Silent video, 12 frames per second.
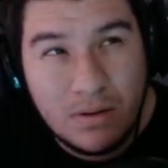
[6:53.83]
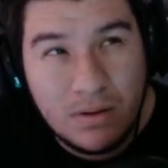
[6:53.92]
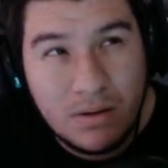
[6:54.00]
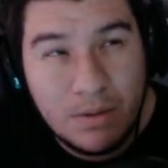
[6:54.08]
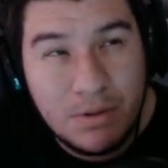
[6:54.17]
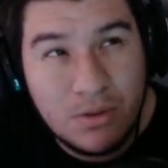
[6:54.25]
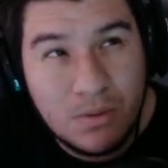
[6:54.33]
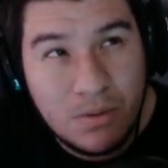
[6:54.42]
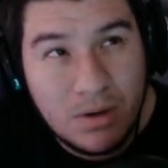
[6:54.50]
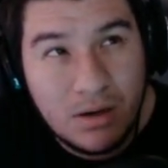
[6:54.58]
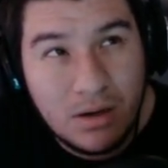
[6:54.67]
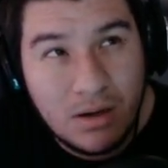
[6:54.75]
That'll be
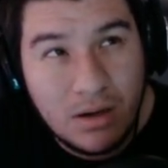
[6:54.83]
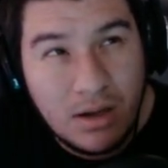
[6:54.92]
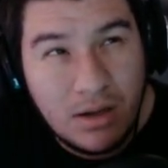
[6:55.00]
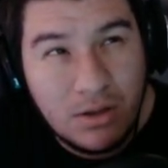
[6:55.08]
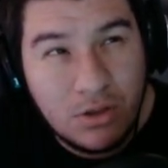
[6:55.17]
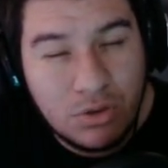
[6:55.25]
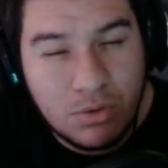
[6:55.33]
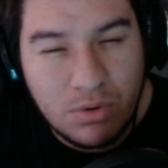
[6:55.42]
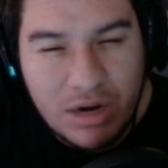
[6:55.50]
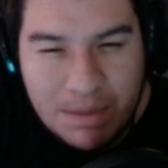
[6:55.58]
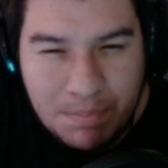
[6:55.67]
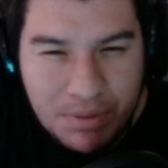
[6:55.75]

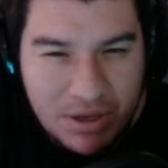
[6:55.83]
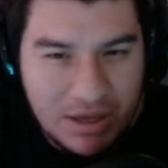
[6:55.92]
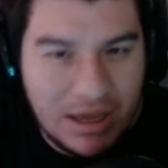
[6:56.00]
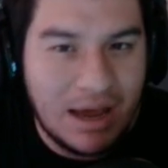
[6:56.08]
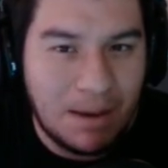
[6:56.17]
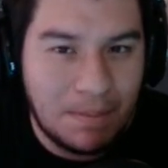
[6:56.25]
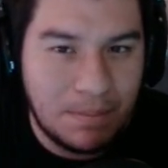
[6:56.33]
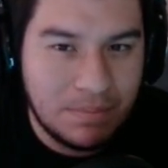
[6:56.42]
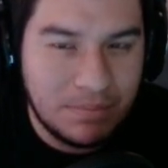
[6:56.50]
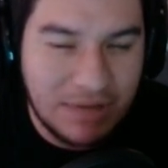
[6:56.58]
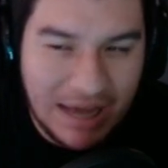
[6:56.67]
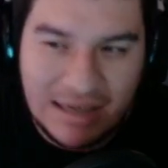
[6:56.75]
3 p.m.
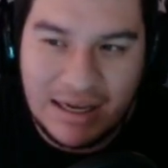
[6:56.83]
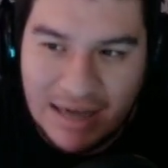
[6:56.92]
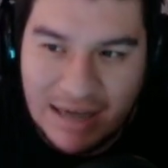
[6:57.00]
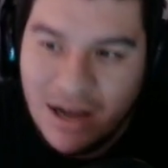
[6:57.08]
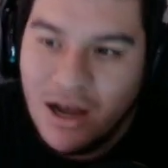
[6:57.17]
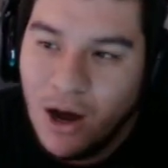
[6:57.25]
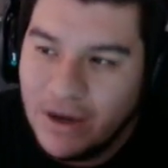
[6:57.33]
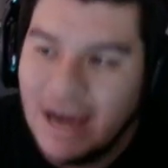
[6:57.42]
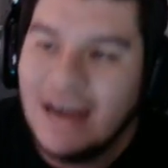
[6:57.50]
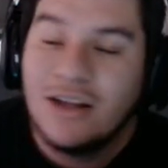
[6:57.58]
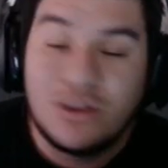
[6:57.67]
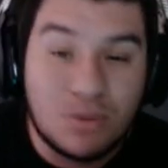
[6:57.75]
Yeah.
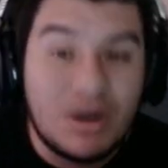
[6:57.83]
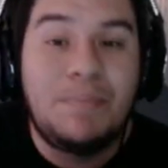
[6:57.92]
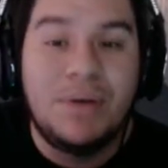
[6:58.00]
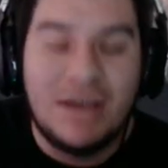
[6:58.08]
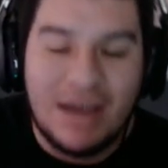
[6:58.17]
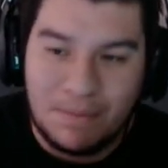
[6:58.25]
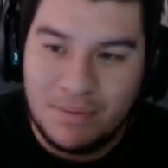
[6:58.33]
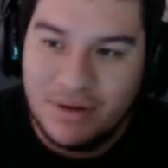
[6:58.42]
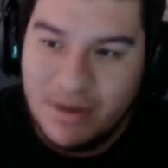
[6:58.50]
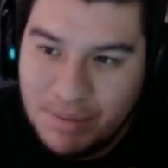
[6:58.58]
Okay, 3 p.m.